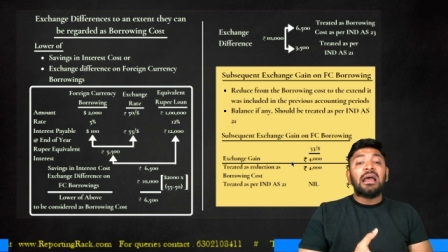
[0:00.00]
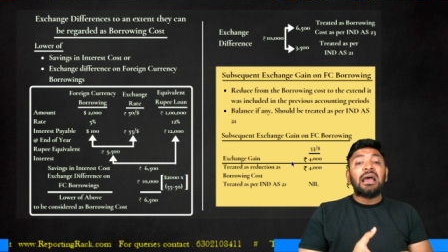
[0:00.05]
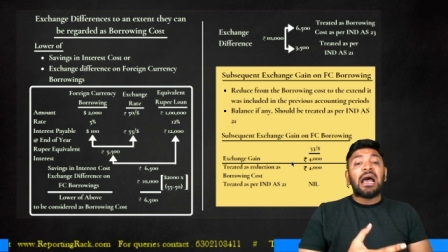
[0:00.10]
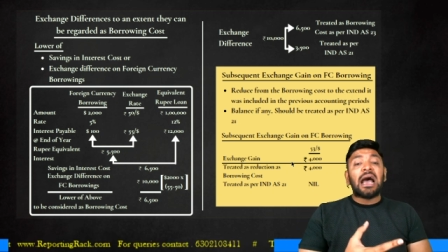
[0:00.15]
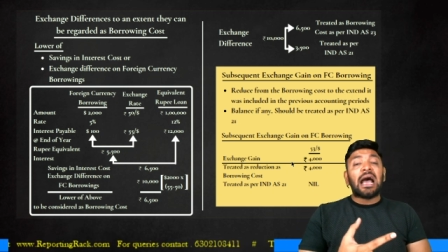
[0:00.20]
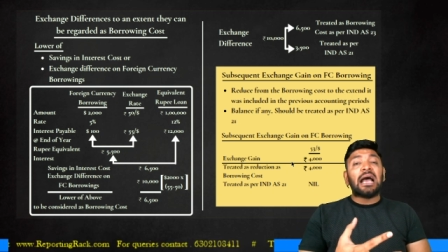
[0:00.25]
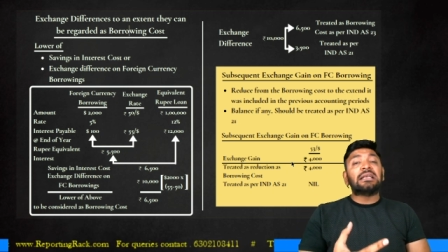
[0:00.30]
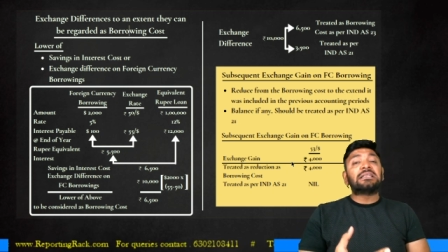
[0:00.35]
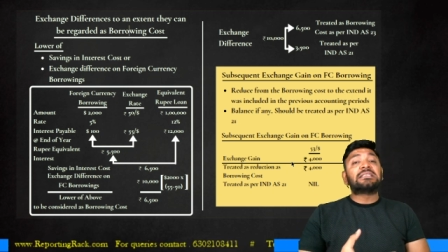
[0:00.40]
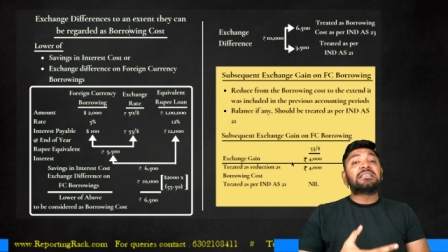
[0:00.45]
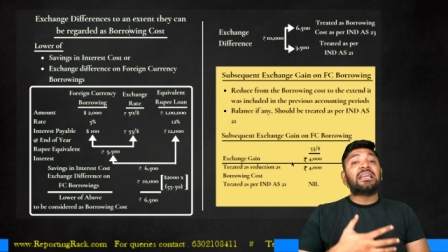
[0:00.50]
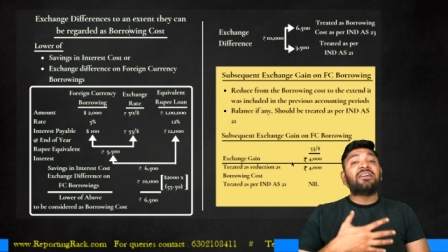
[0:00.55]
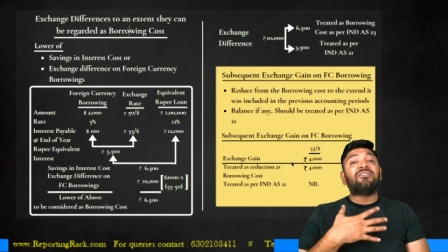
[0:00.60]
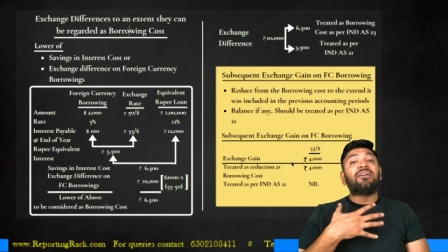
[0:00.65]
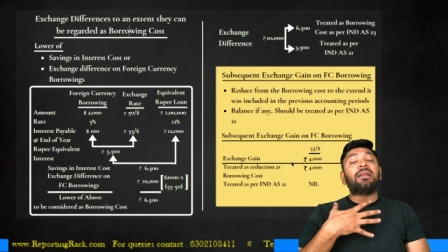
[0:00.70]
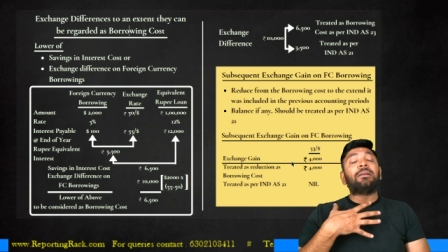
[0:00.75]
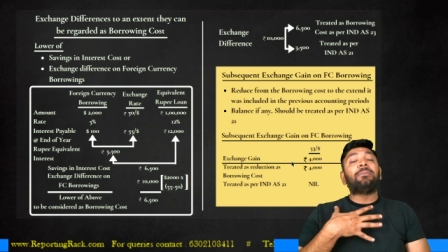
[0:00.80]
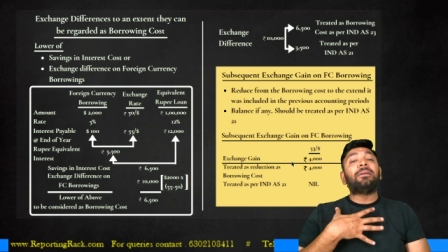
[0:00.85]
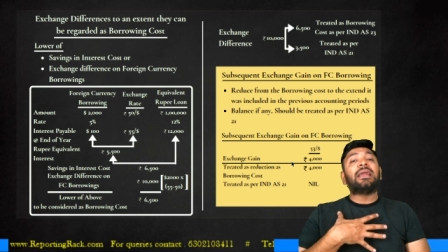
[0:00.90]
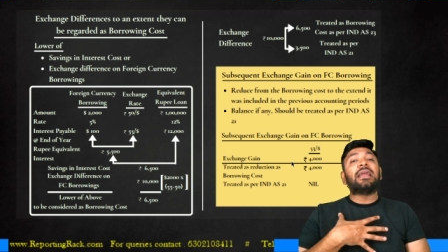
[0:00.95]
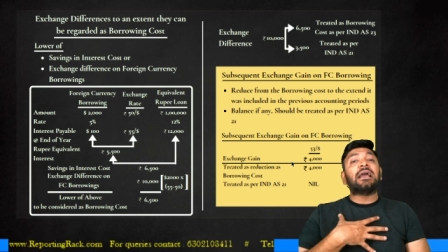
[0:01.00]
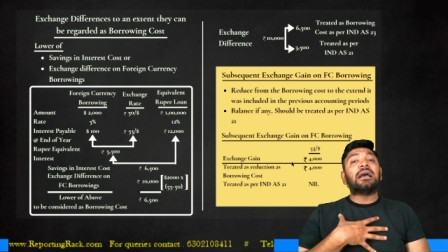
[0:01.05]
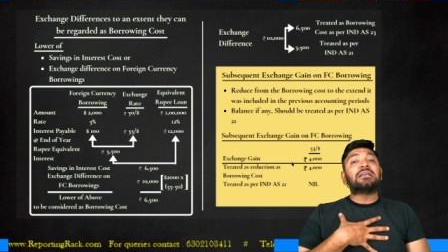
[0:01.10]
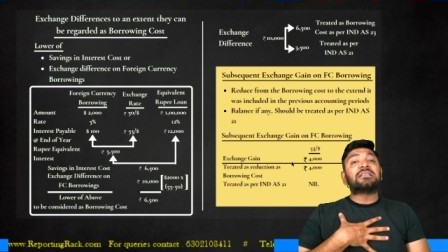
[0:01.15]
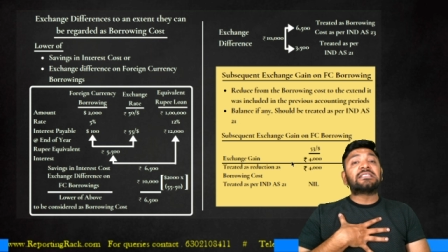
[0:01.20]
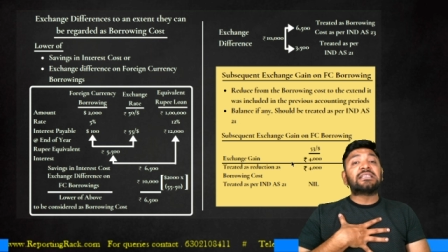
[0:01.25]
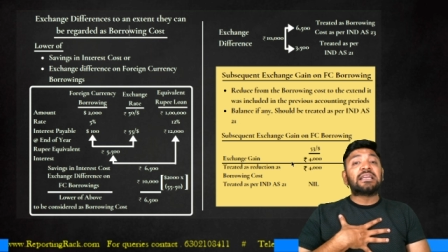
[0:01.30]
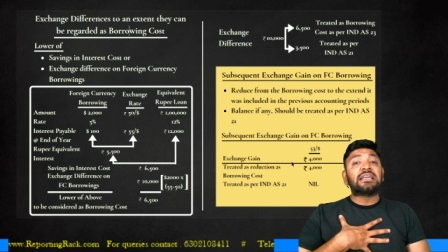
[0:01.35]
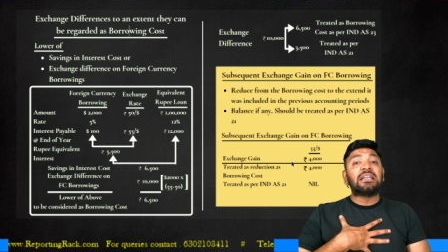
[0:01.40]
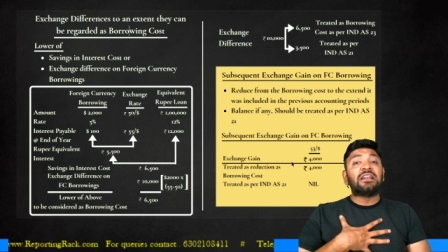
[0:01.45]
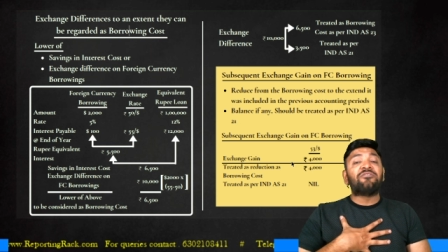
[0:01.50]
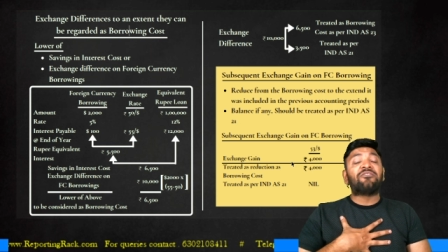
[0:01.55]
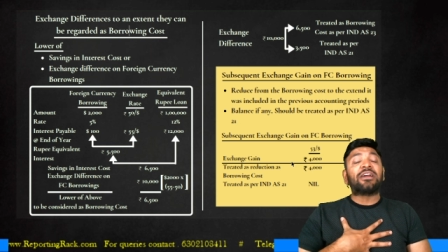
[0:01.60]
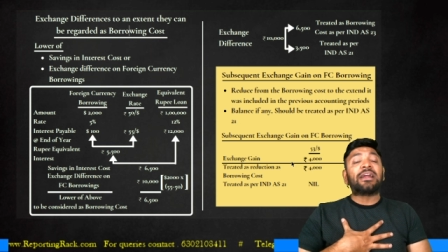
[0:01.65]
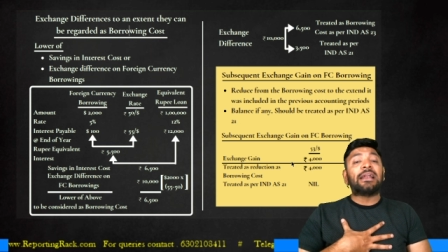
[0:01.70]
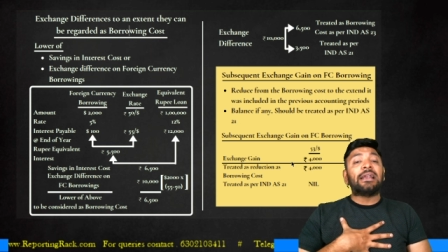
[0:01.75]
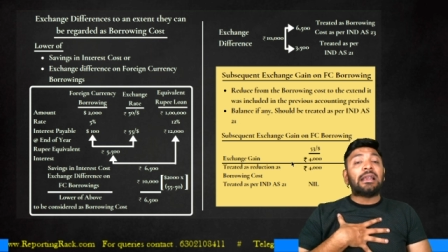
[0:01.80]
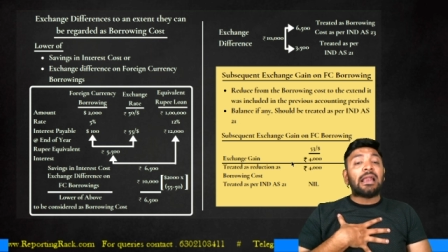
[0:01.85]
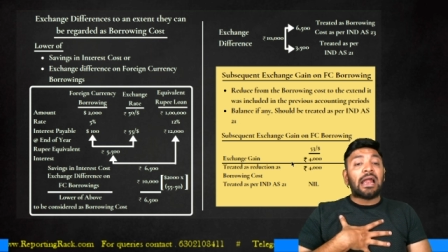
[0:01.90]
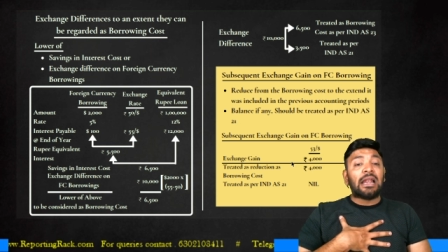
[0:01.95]
has given me a
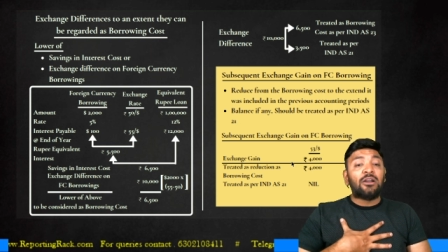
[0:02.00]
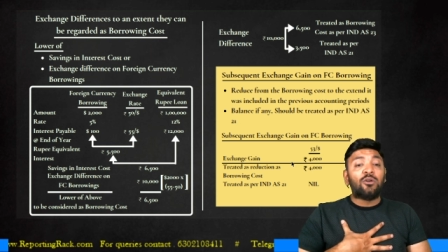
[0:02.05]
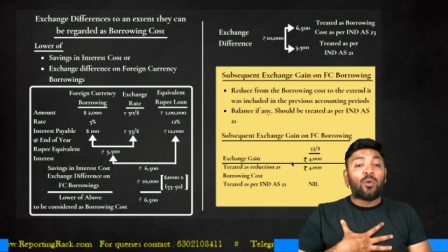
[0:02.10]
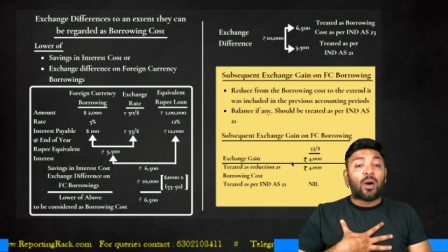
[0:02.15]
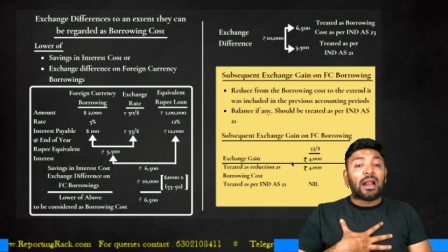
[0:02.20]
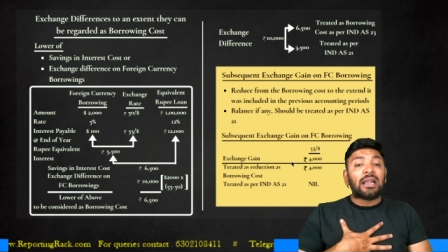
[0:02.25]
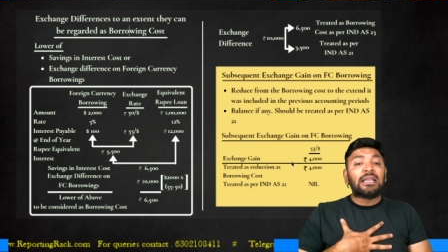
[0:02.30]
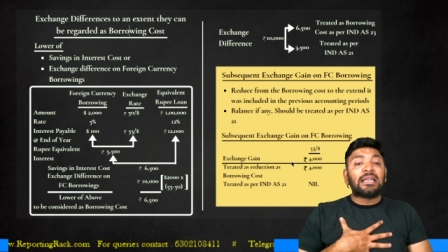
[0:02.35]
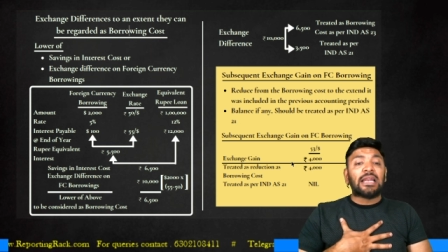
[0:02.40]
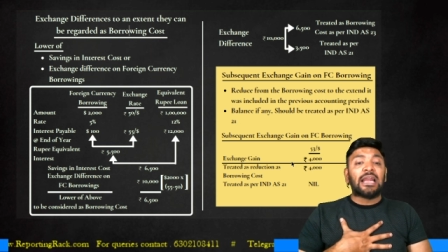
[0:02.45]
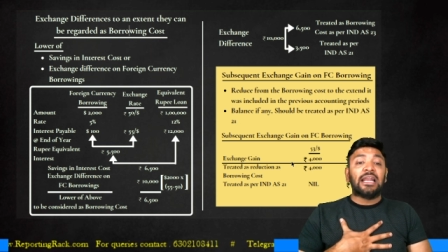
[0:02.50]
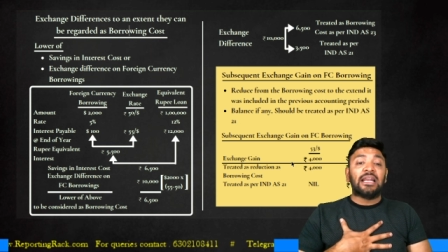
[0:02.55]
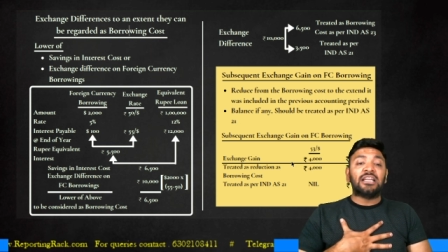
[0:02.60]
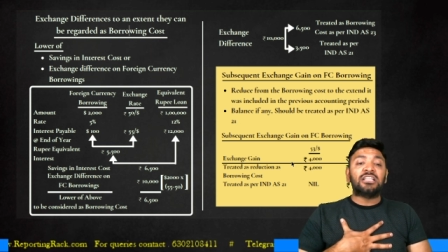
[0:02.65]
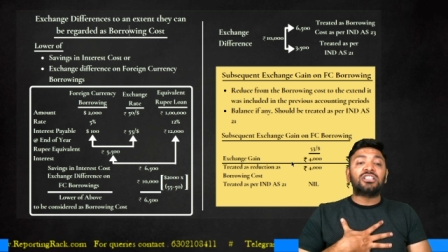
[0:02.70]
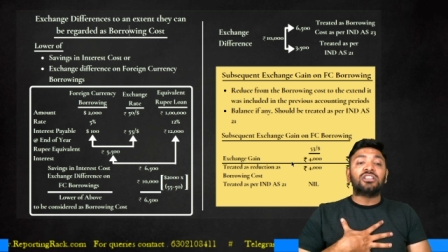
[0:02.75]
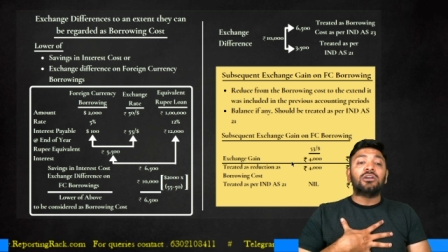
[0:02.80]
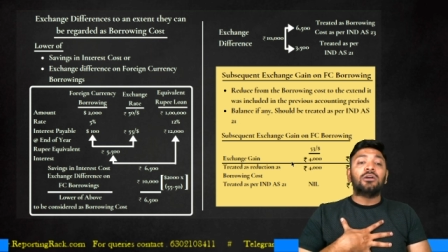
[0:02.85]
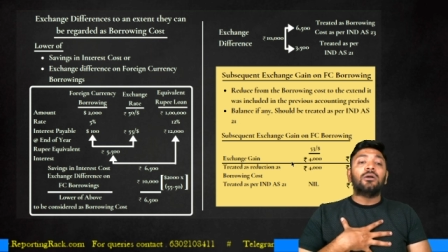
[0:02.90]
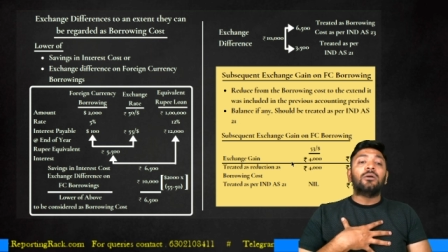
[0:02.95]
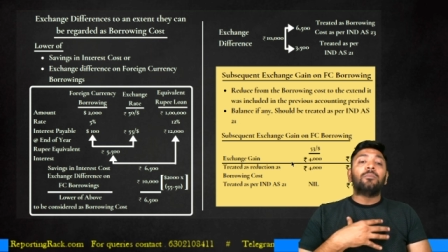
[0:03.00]
significant advantage